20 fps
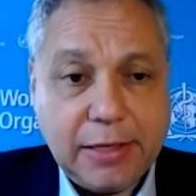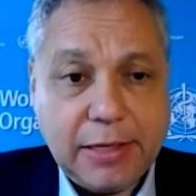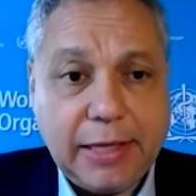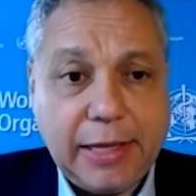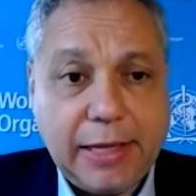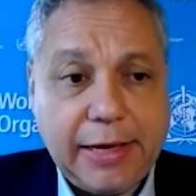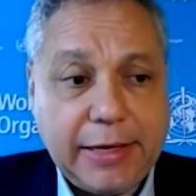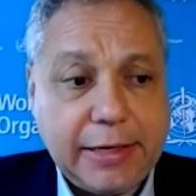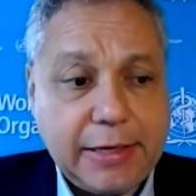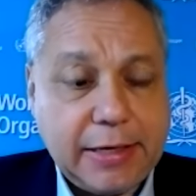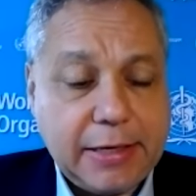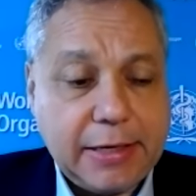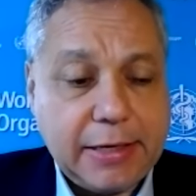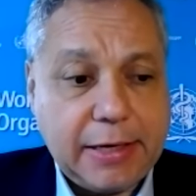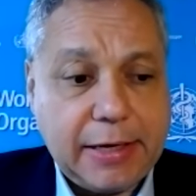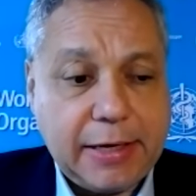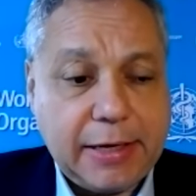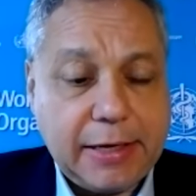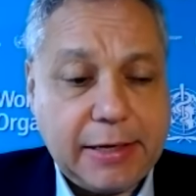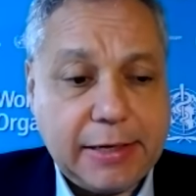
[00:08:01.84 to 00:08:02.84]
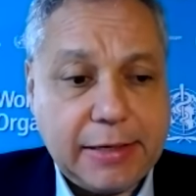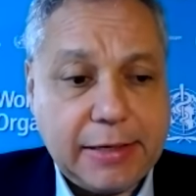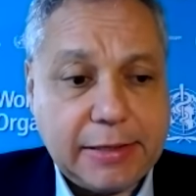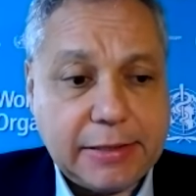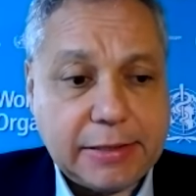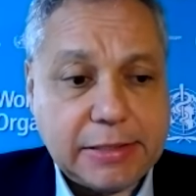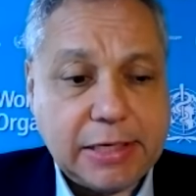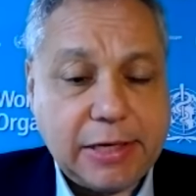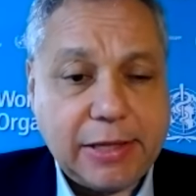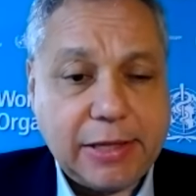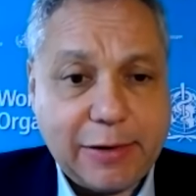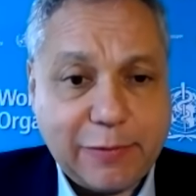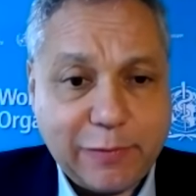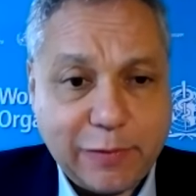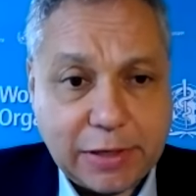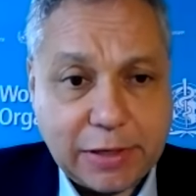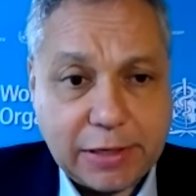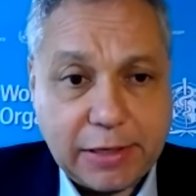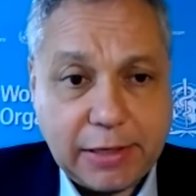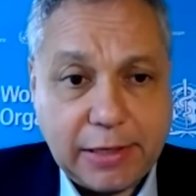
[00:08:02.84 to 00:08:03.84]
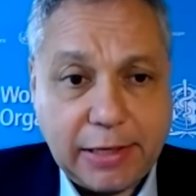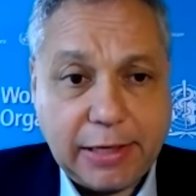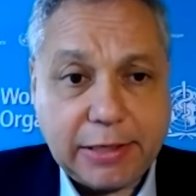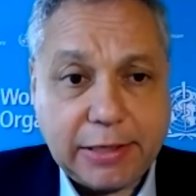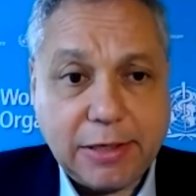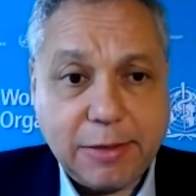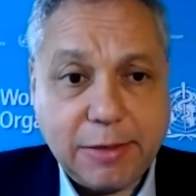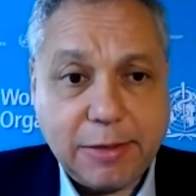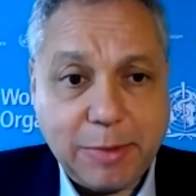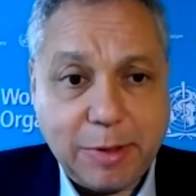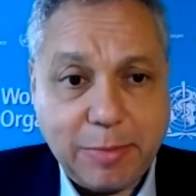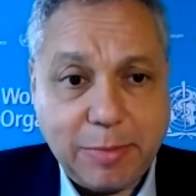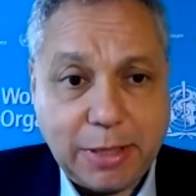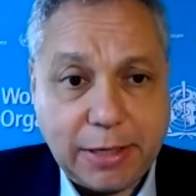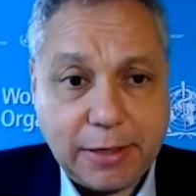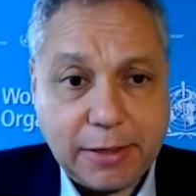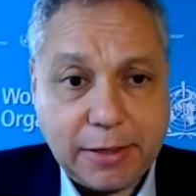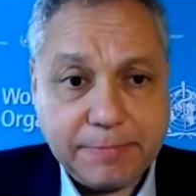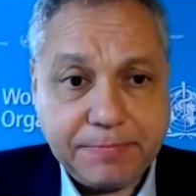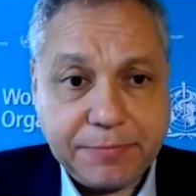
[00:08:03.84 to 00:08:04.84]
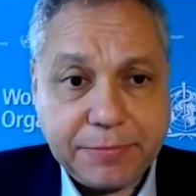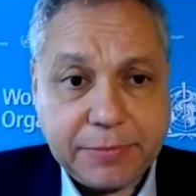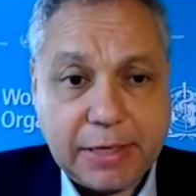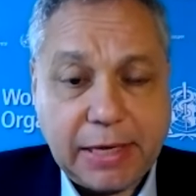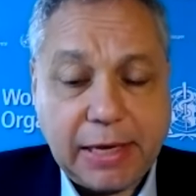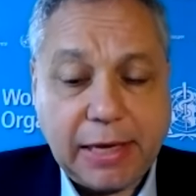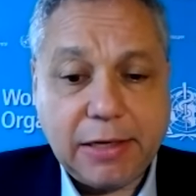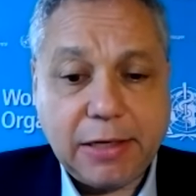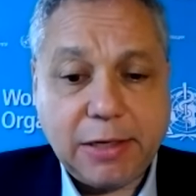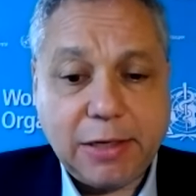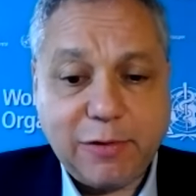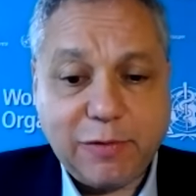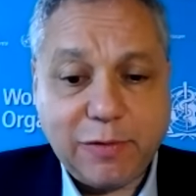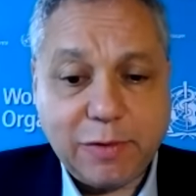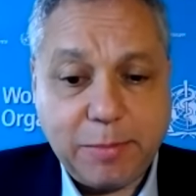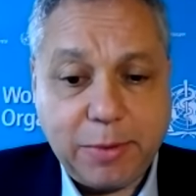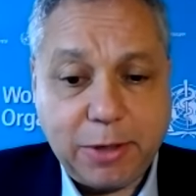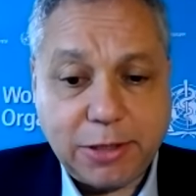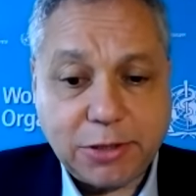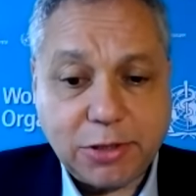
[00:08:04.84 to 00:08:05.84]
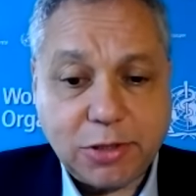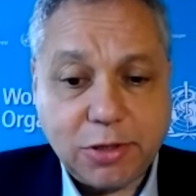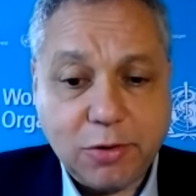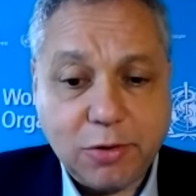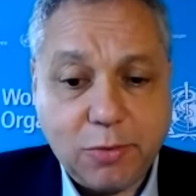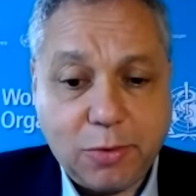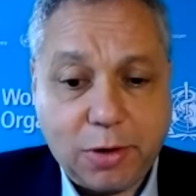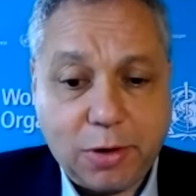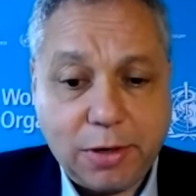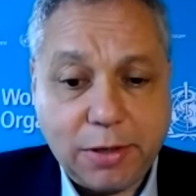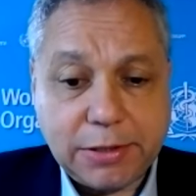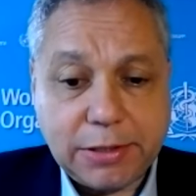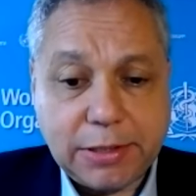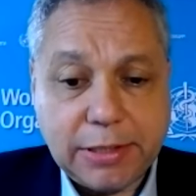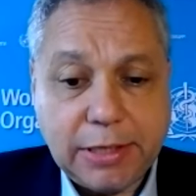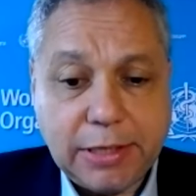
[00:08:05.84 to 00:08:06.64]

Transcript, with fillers: like South Africa, like Namibia, and in different parts of the world.